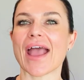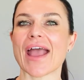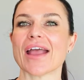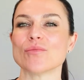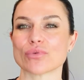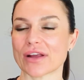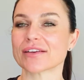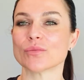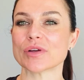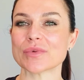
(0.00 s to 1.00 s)
And
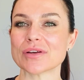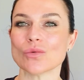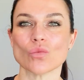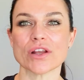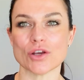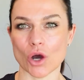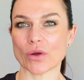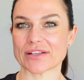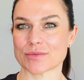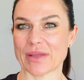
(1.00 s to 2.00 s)
pregnant women were no
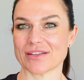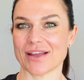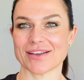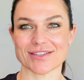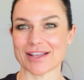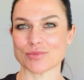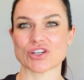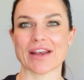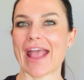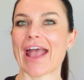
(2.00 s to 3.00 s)

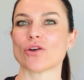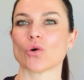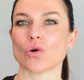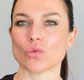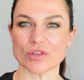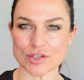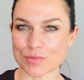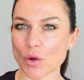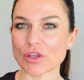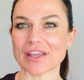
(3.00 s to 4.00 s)
exception at all, with
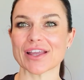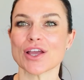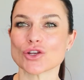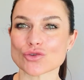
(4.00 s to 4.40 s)
smoking,